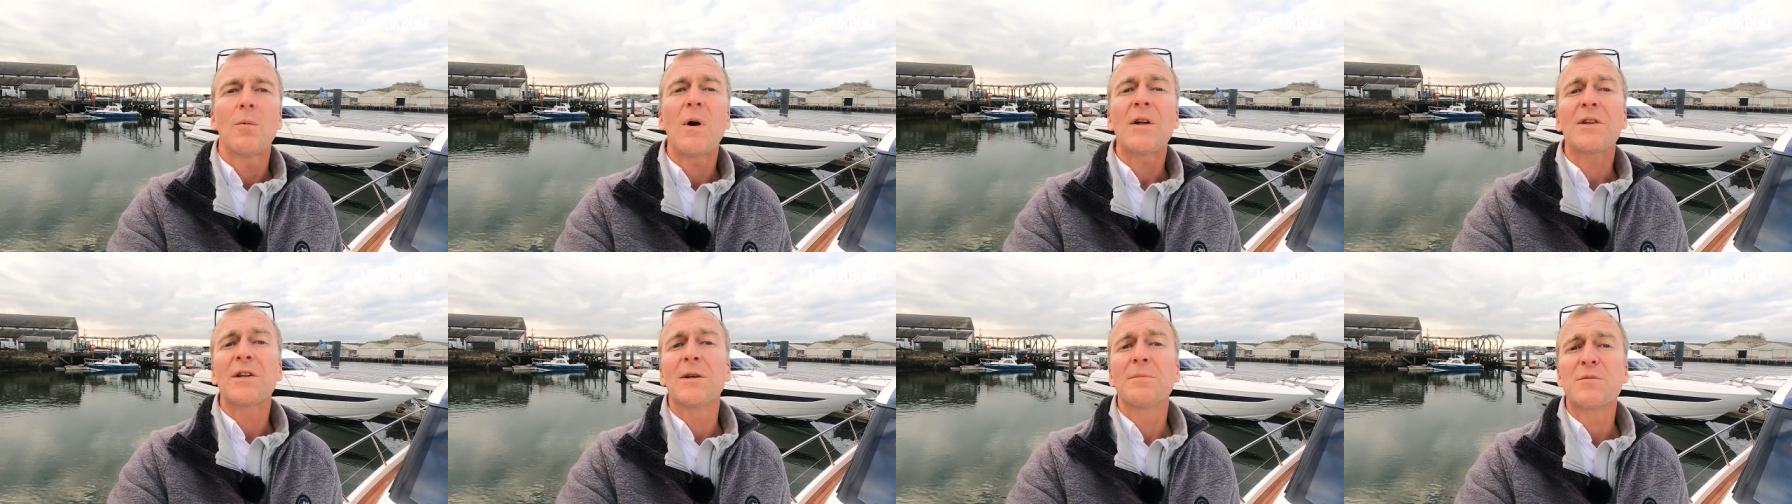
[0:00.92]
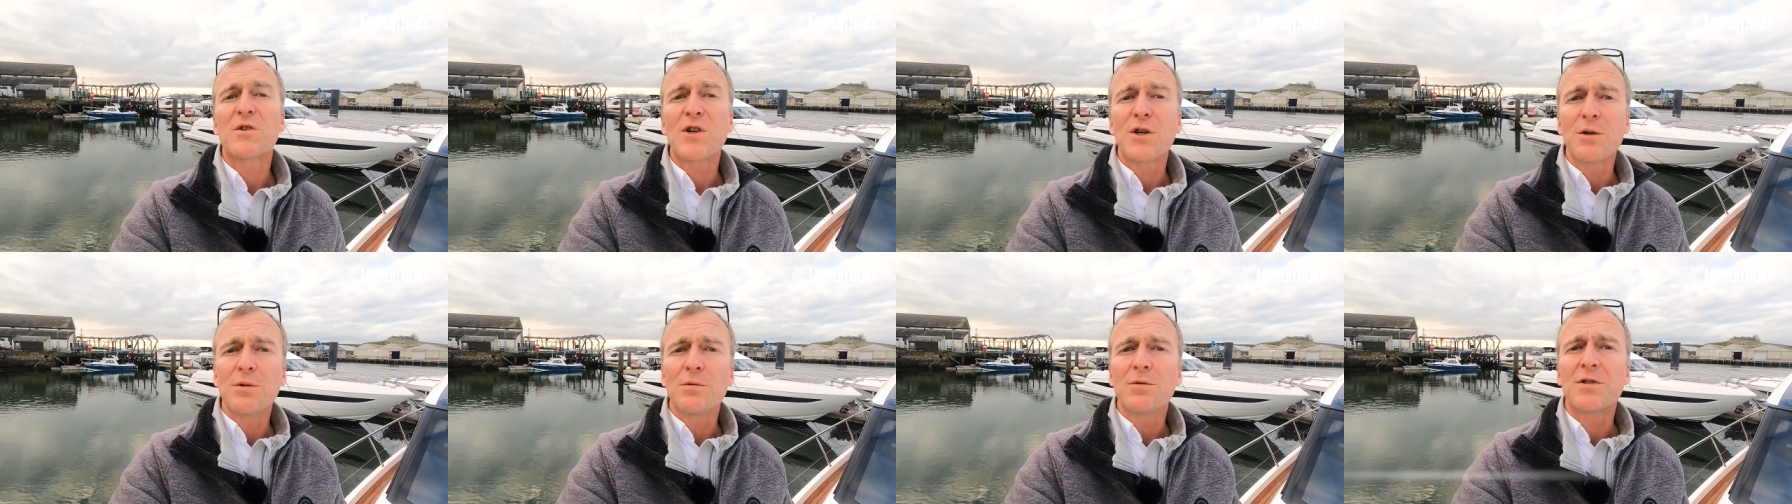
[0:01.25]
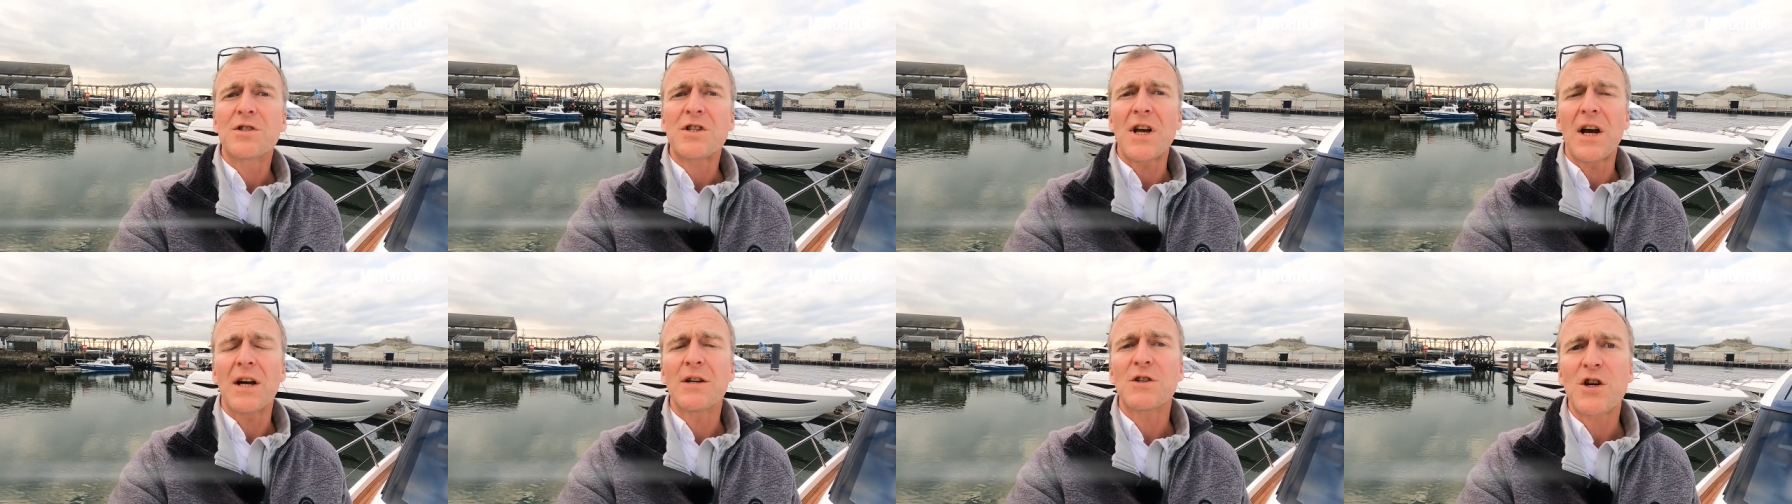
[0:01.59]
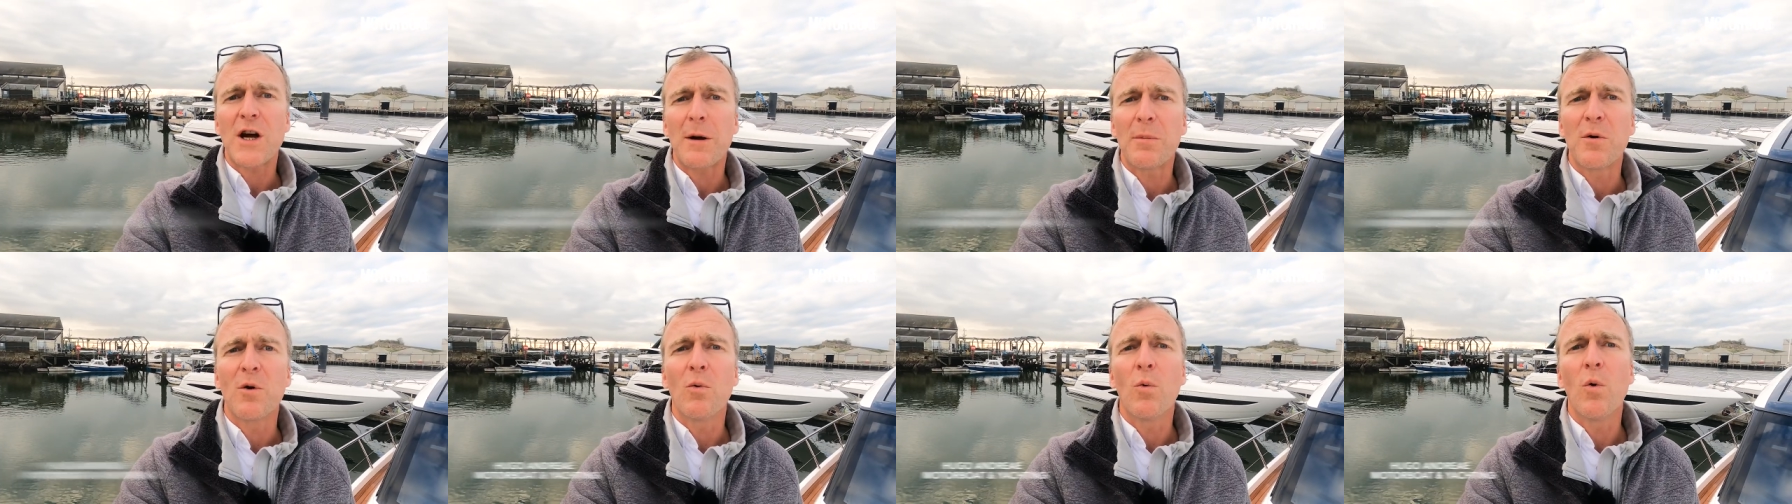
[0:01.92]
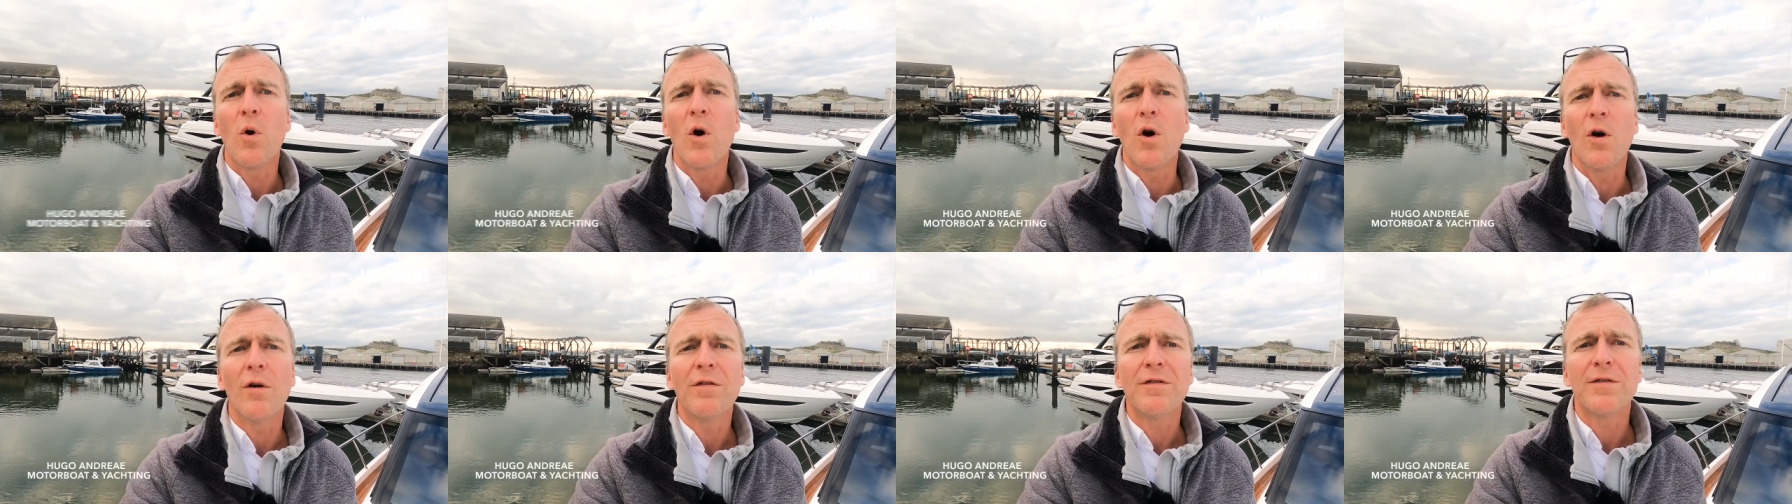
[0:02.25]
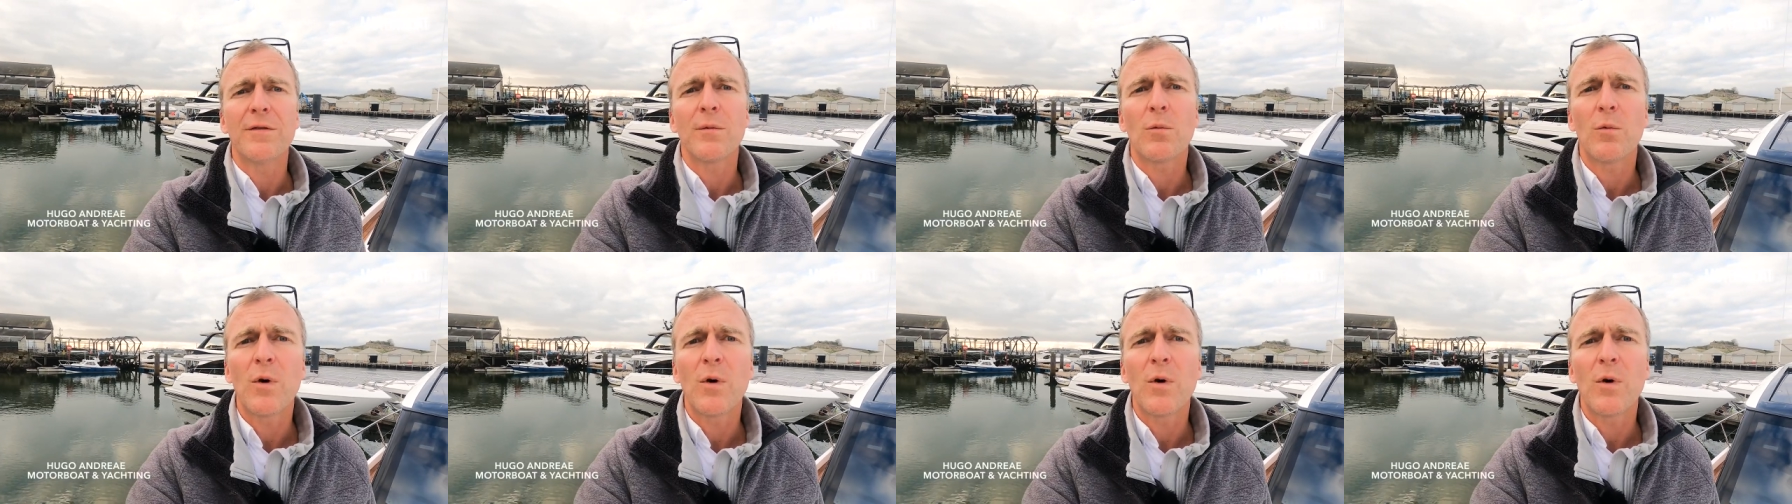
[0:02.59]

Welcome to Turnchapel Wharf,